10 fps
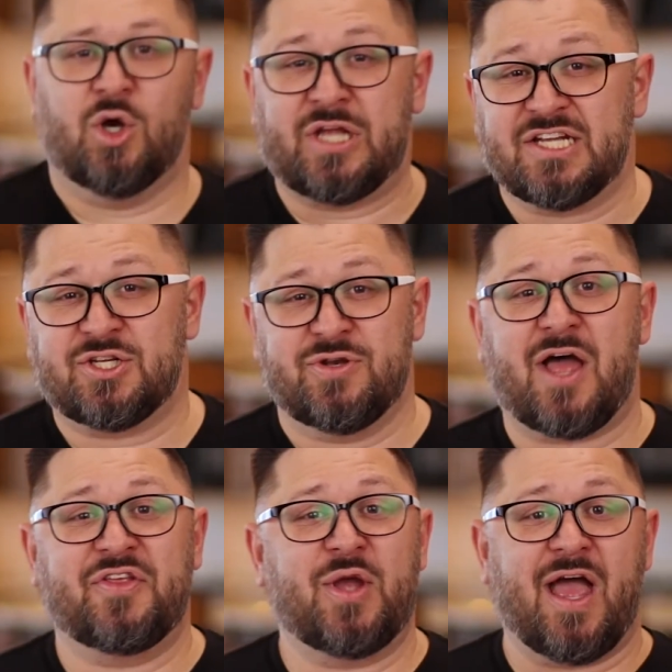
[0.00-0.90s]
Okay, so
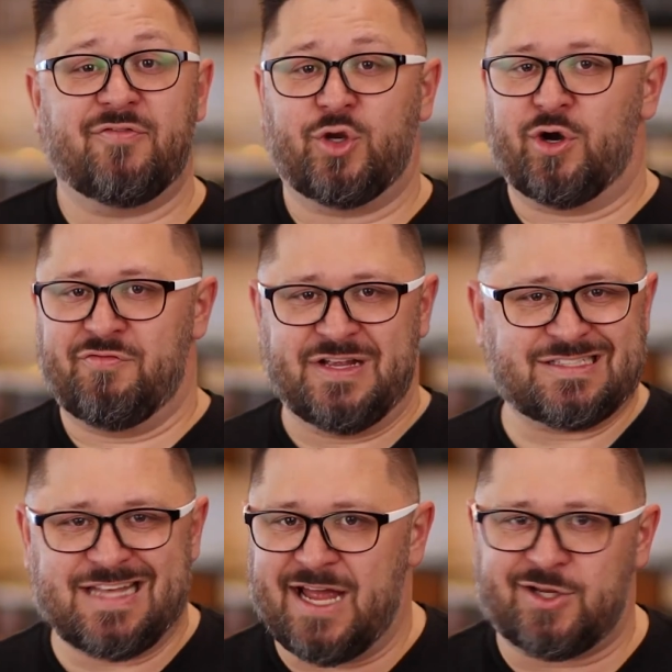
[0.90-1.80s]
now that you have your event
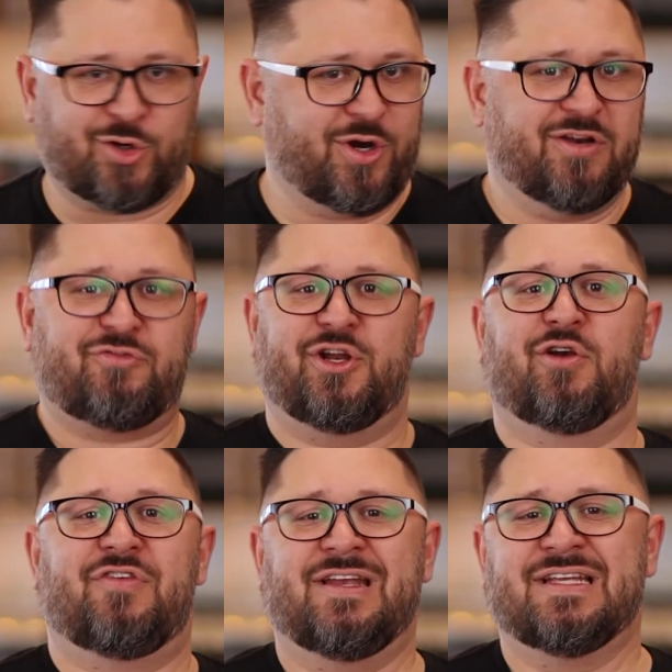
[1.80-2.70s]
stack created for
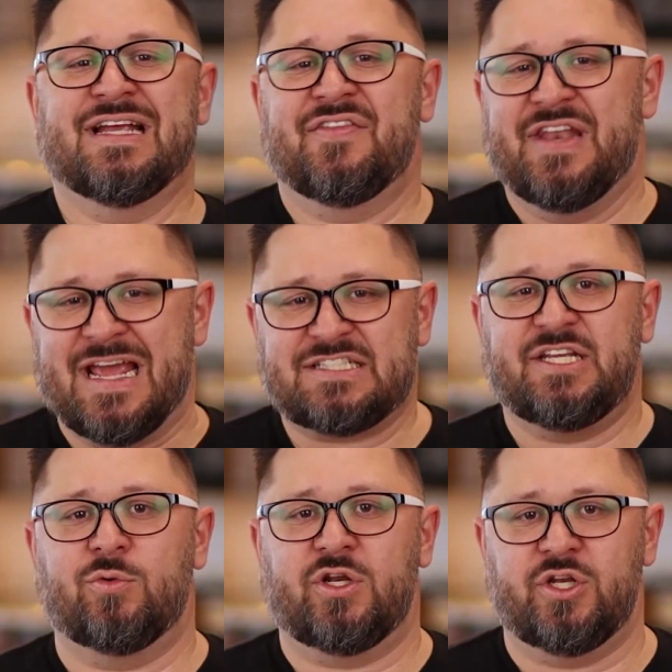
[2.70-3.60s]
your event, the next
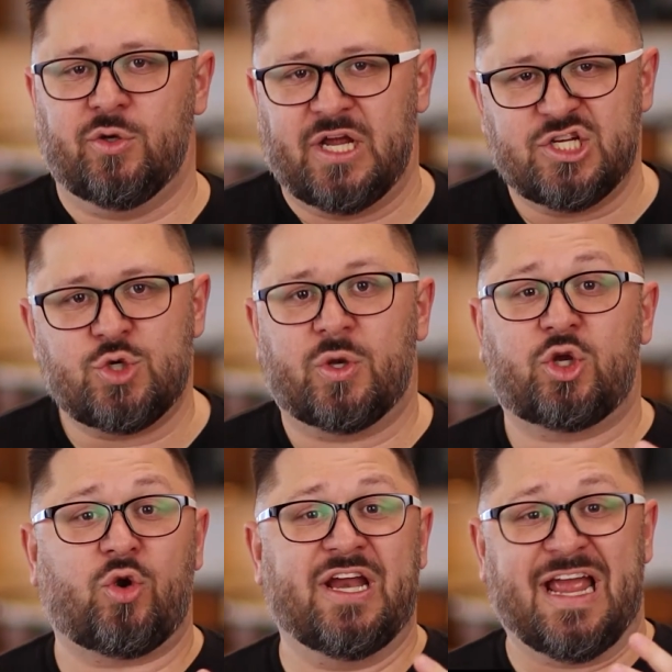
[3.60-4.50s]
thing you wanna do is you wanna
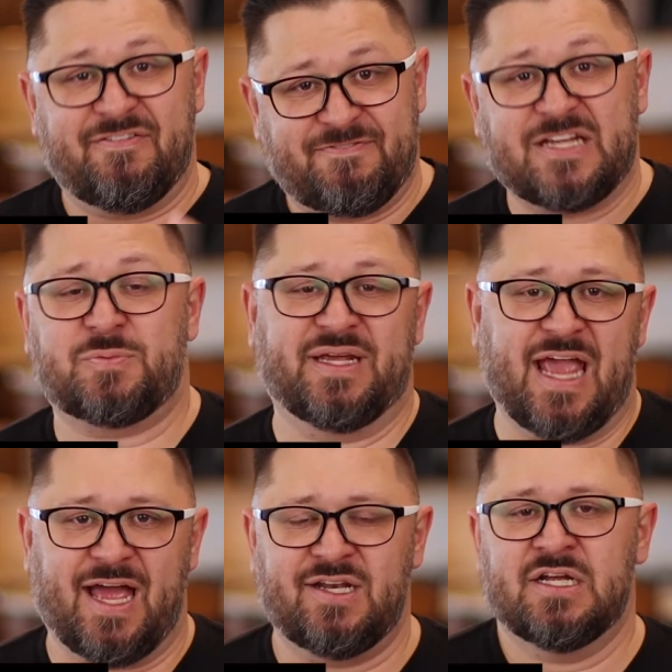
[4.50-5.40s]
create a Facebook
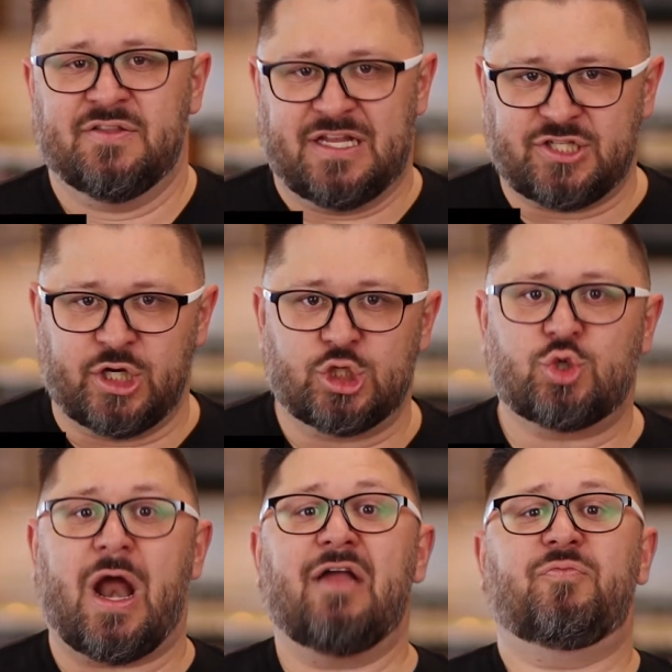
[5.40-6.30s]
ad that's gonna
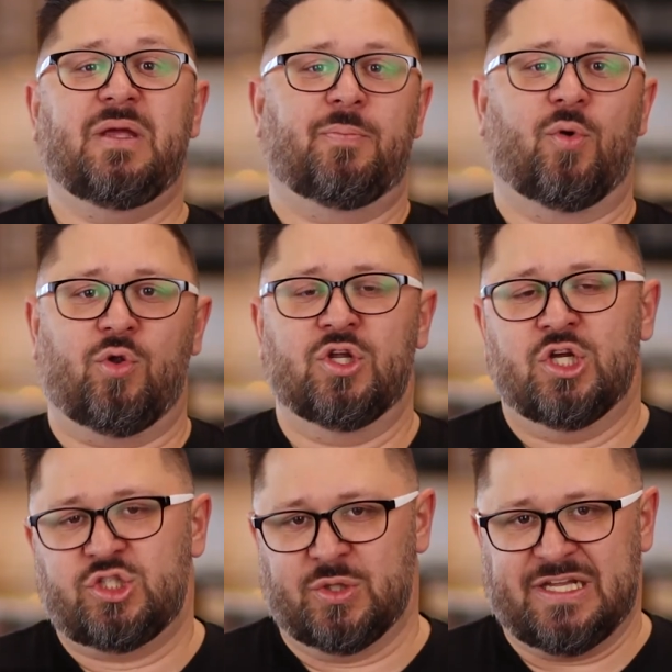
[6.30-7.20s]
drive people
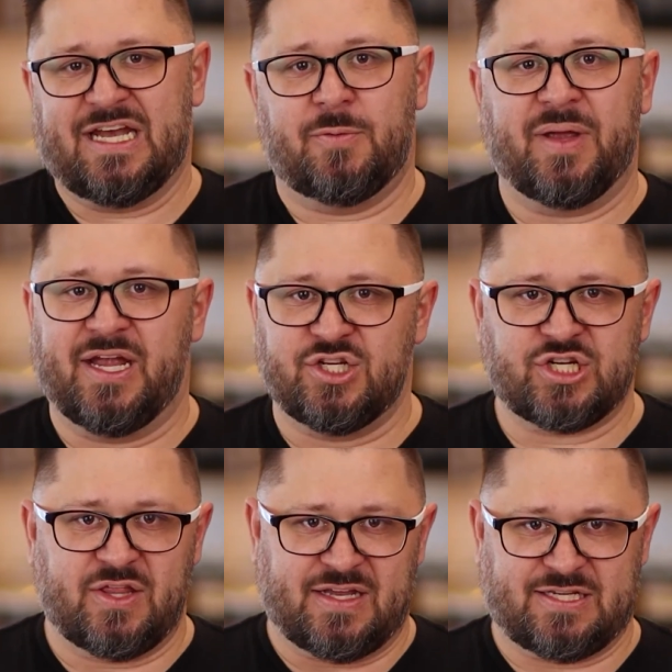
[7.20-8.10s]
to a landing
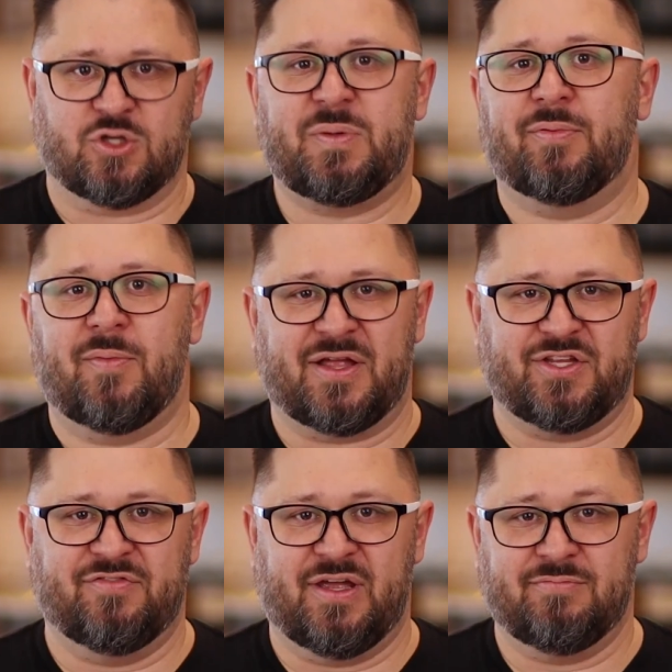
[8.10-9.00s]
page that tells people about
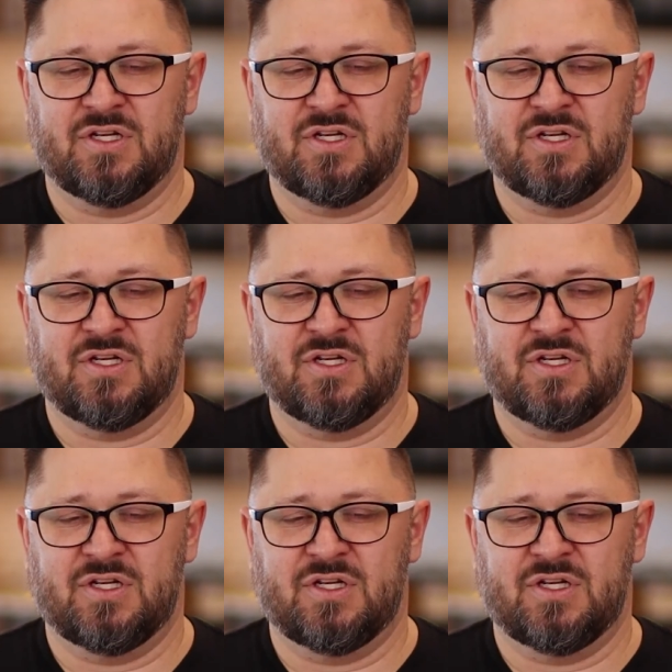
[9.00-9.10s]
the event.